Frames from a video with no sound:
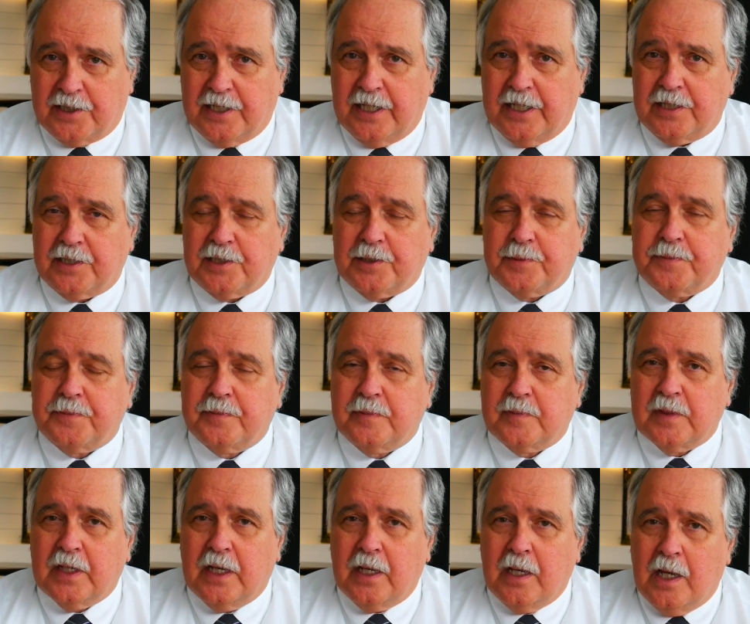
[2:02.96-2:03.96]
States.
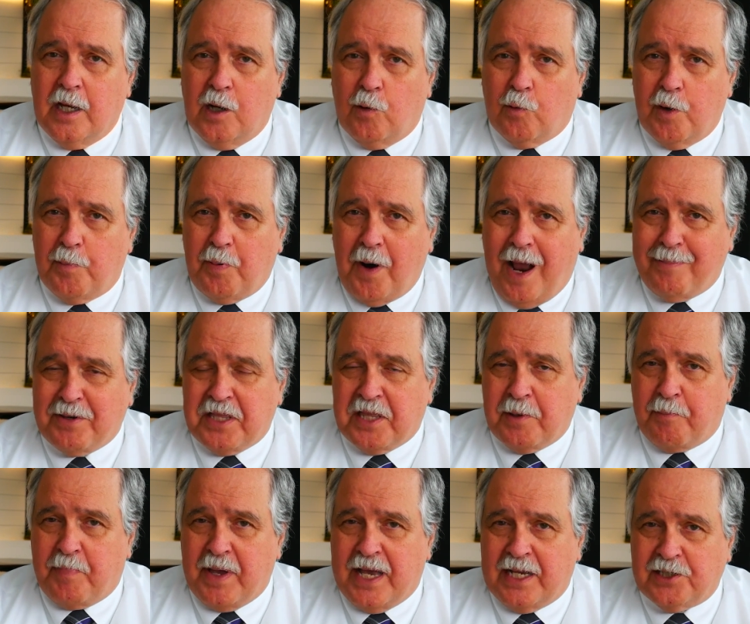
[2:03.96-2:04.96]
We're probably
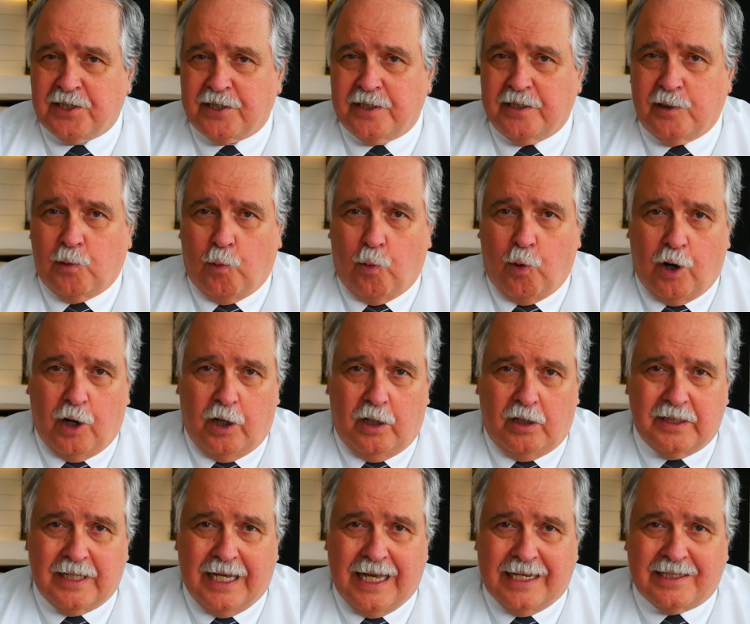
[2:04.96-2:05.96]
the best in the
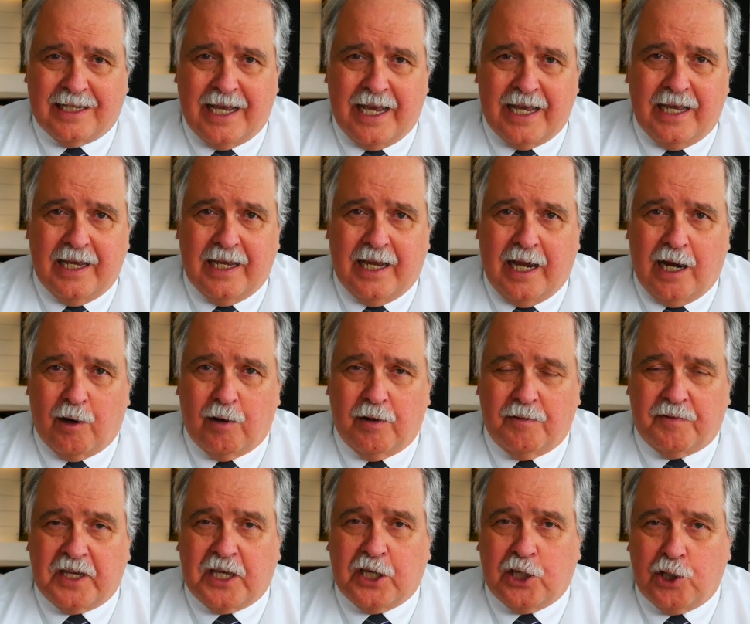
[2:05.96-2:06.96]
world at taking care
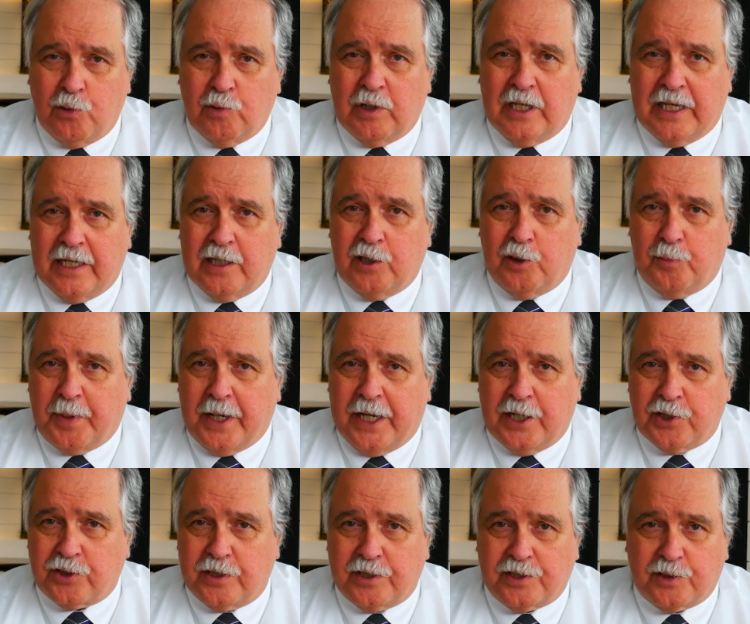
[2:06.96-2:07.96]
of acutely ill
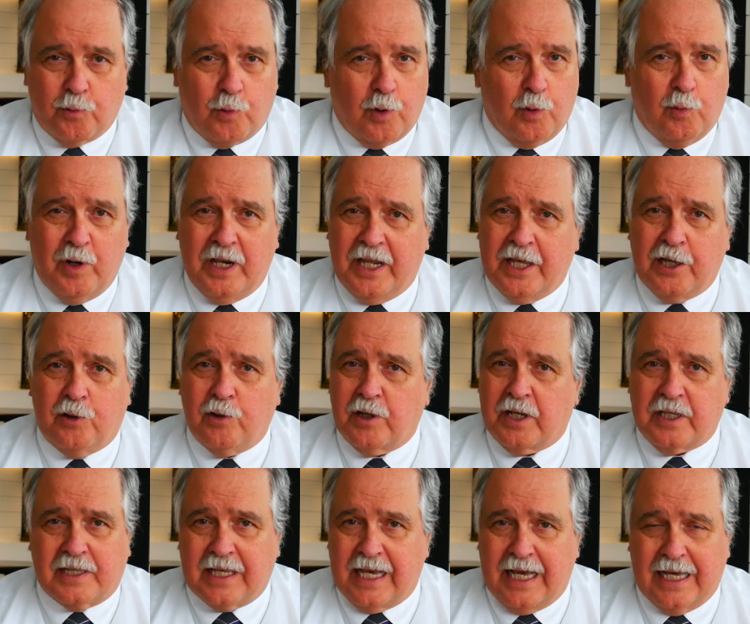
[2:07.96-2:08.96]
patients. We're really good
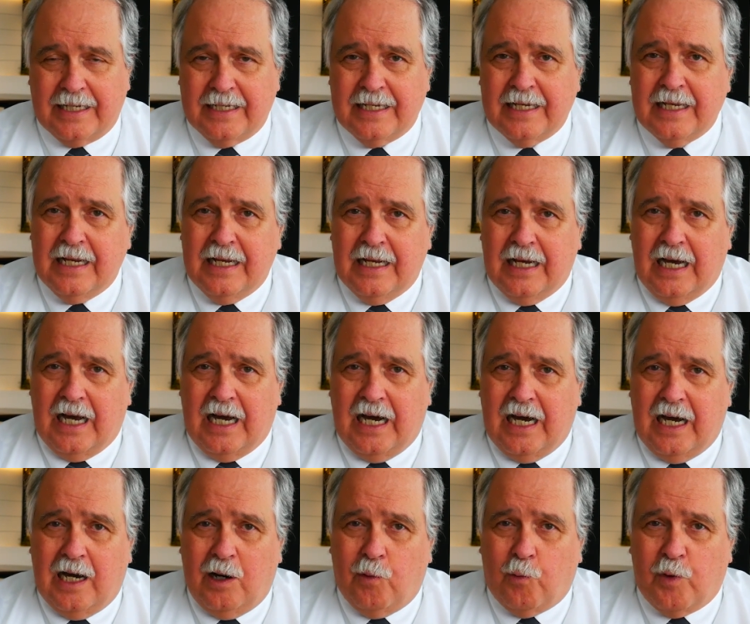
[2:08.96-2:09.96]
at that.
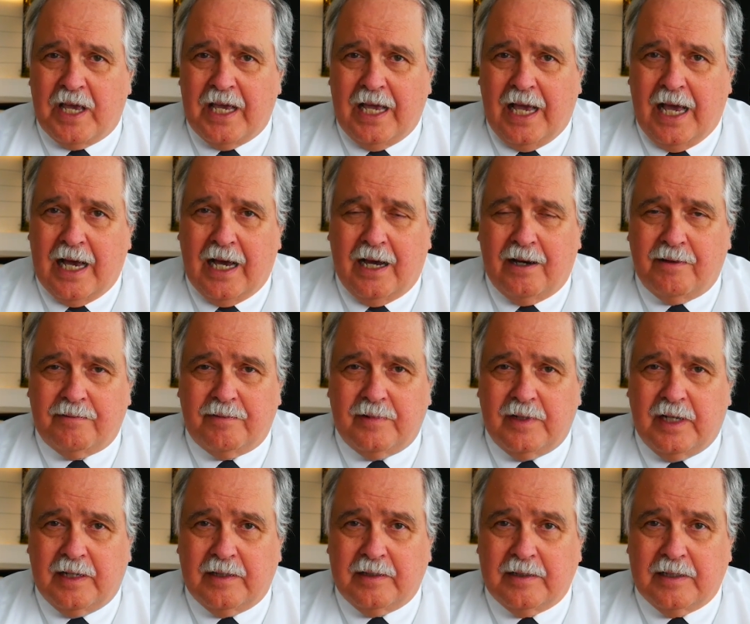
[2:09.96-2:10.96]
Uh, we have
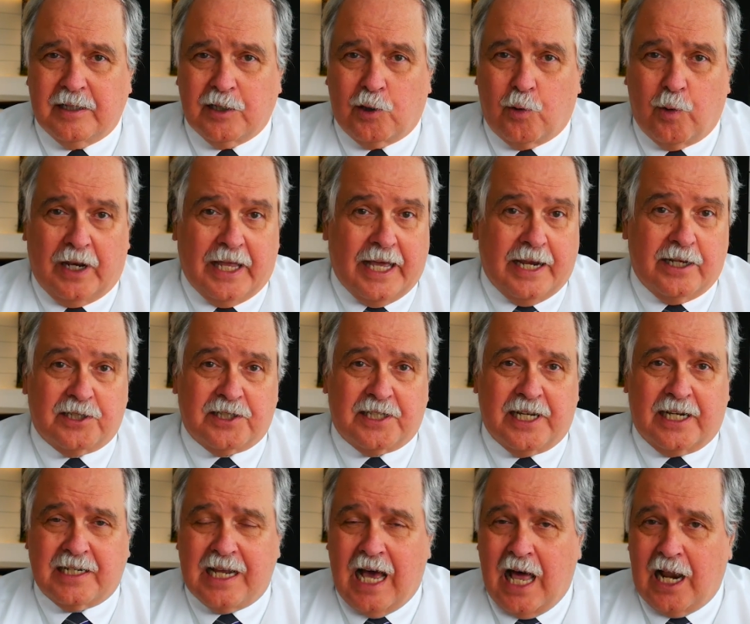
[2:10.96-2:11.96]
uh, the latest
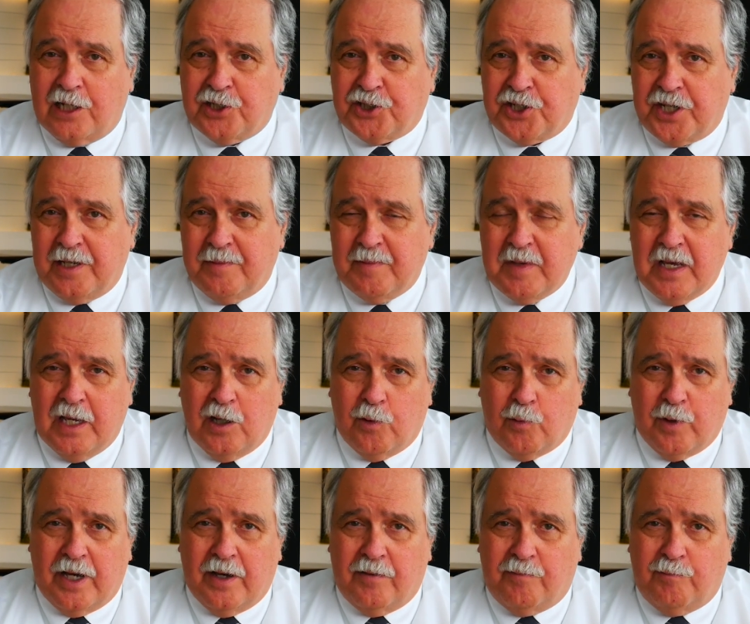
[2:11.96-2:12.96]
technology.
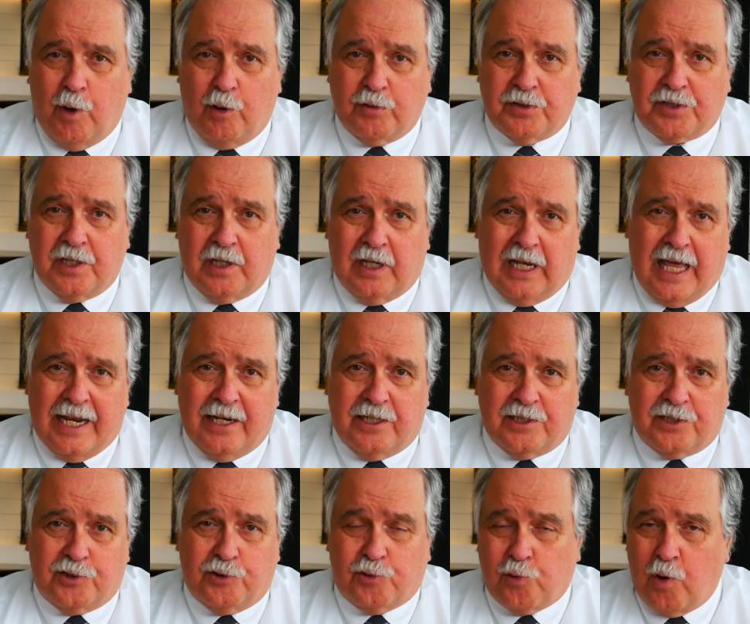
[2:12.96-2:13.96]
We have most of the
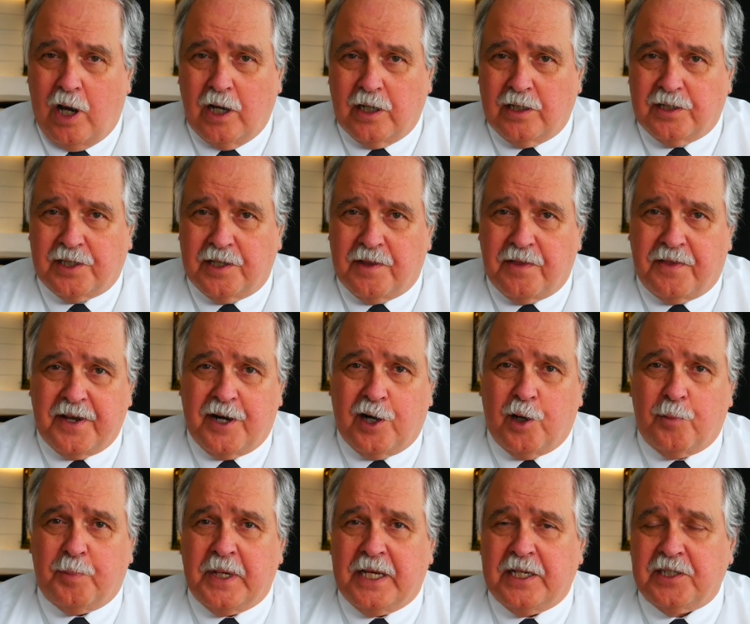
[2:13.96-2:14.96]
latest drugs and
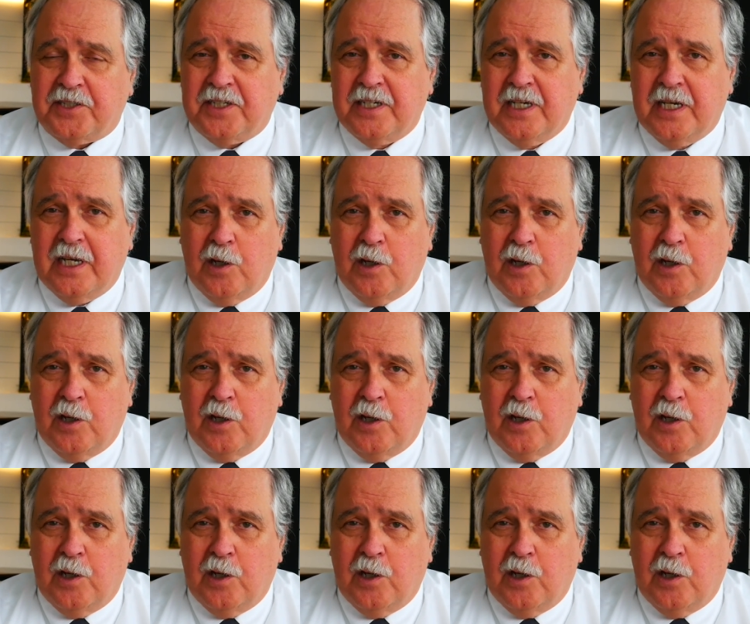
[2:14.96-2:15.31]
therapies.